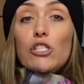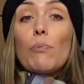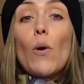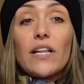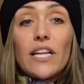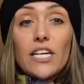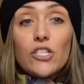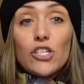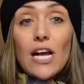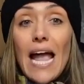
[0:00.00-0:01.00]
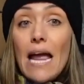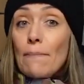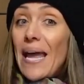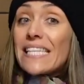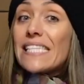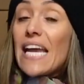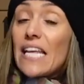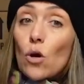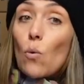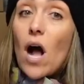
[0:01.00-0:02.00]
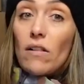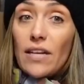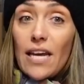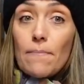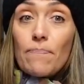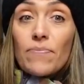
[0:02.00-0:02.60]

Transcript: spoilage and maintain the quality.